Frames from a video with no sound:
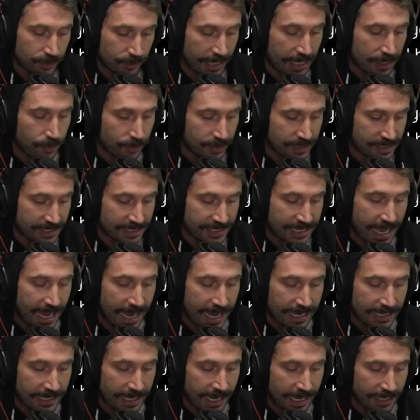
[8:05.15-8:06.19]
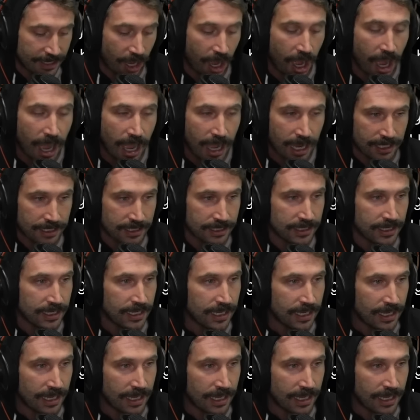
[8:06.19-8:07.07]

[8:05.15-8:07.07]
great with sed and awk